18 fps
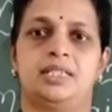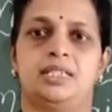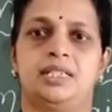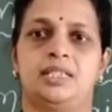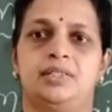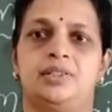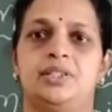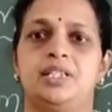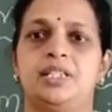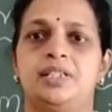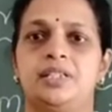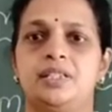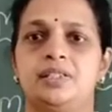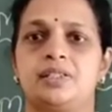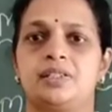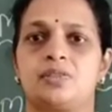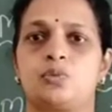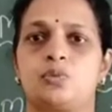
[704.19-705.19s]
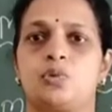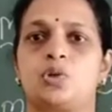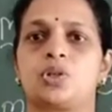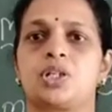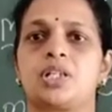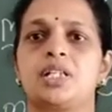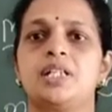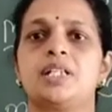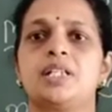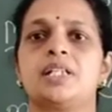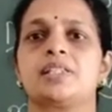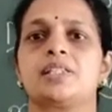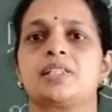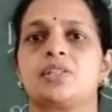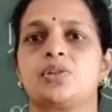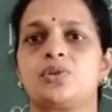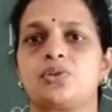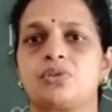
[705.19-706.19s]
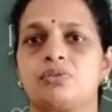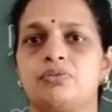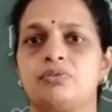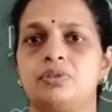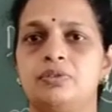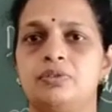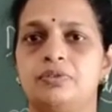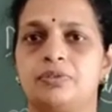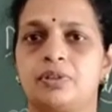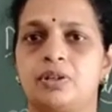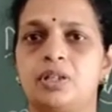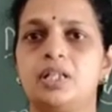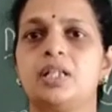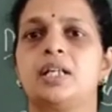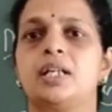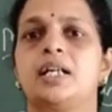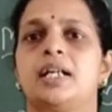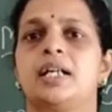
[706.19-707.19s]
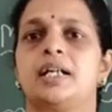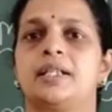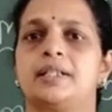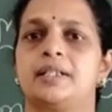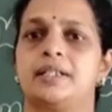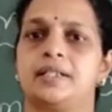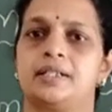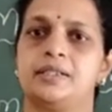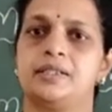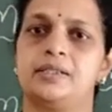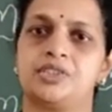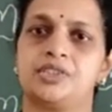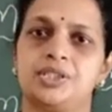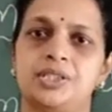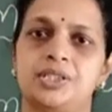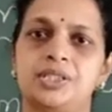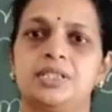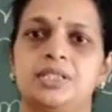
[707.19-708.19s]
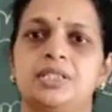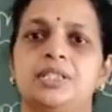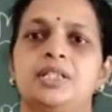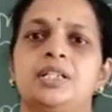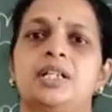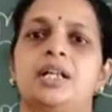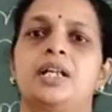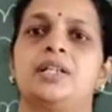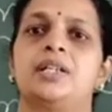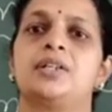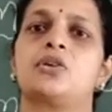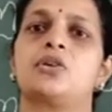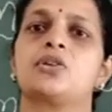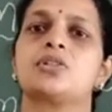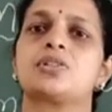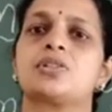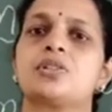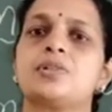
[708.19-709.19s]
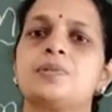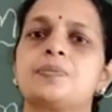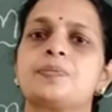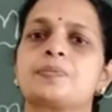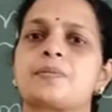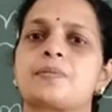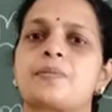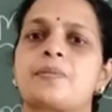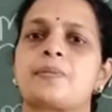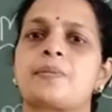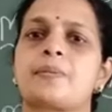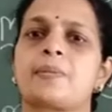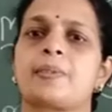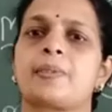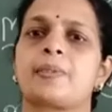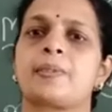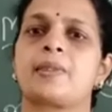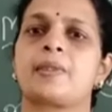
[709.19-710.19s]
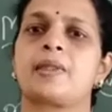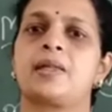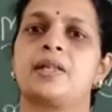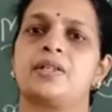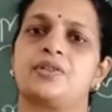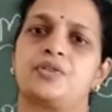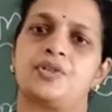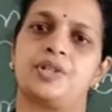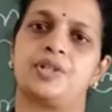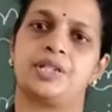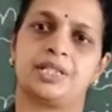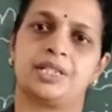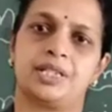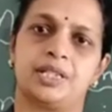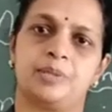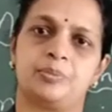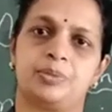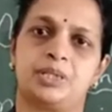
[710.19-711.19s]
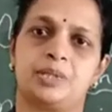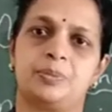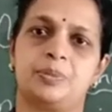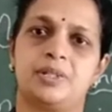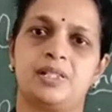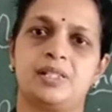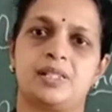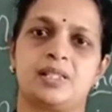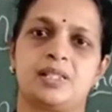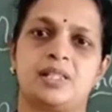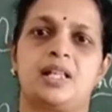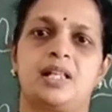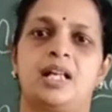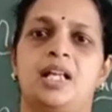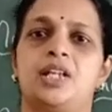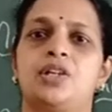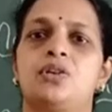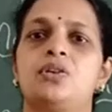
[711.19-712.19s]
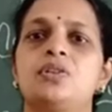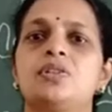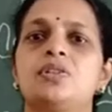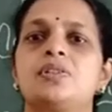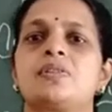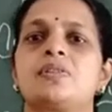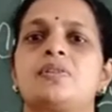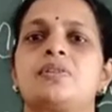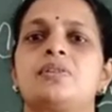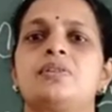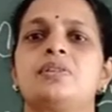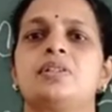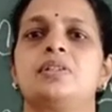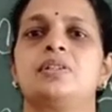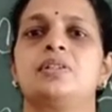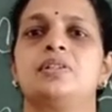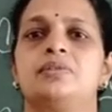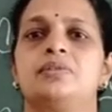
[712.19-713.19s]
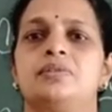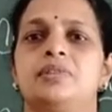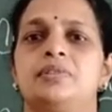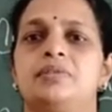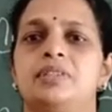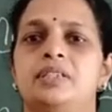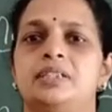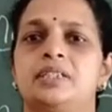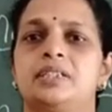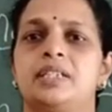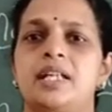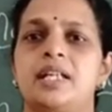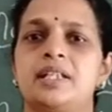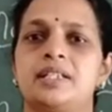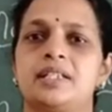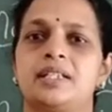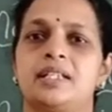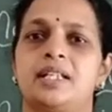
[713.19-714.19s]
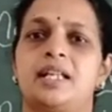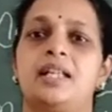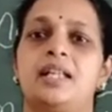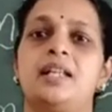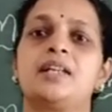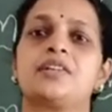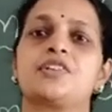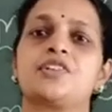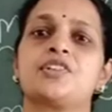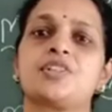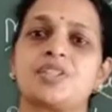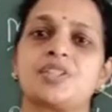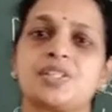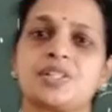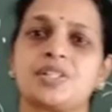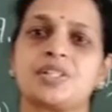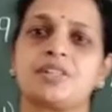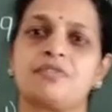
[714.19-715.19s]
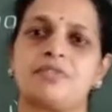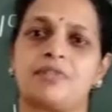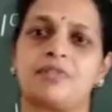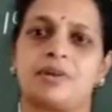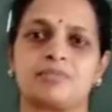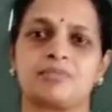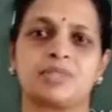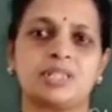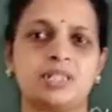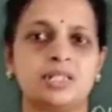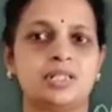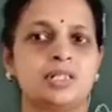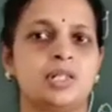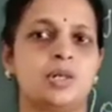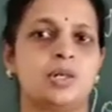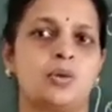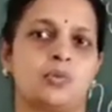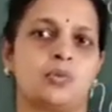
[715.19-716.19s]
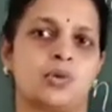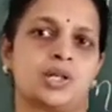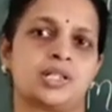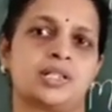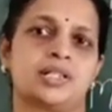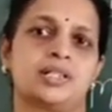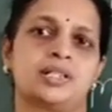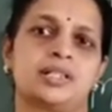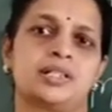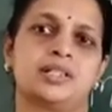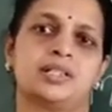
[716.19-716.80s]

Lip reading: Its water is useful for agriculture and also drinking purpose, and also we will get electricity from the water.